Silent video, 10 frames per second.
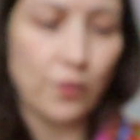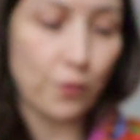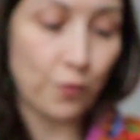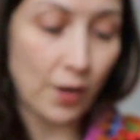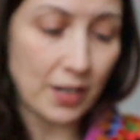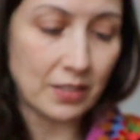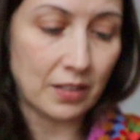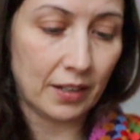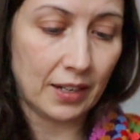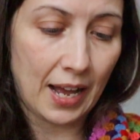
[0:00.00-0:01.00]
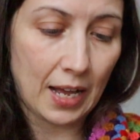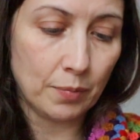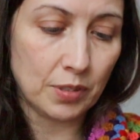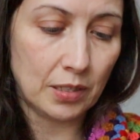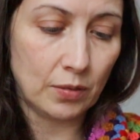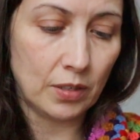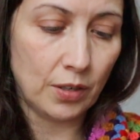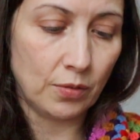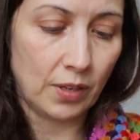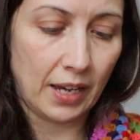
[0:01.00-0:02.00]
it frays like an absolute
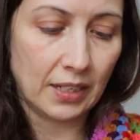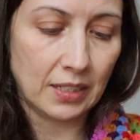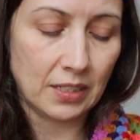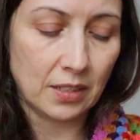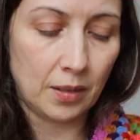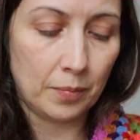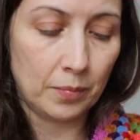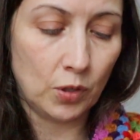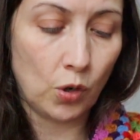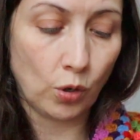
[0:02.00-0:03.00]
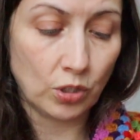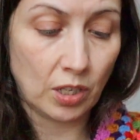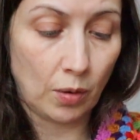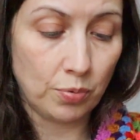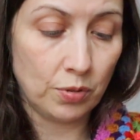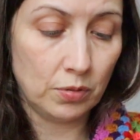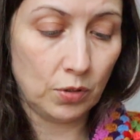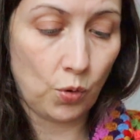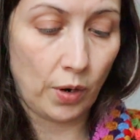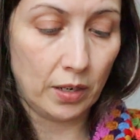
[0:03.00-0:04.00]
loon, and it knots up
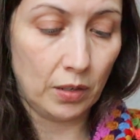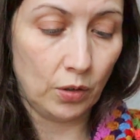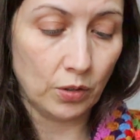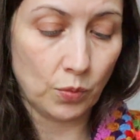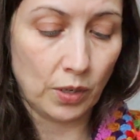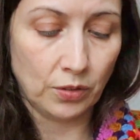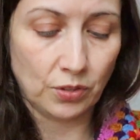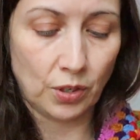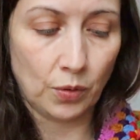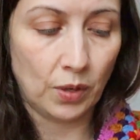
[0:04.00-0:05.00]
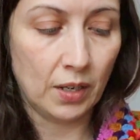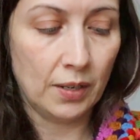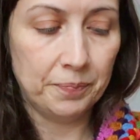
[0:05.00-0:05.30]
quite a lot as well. So,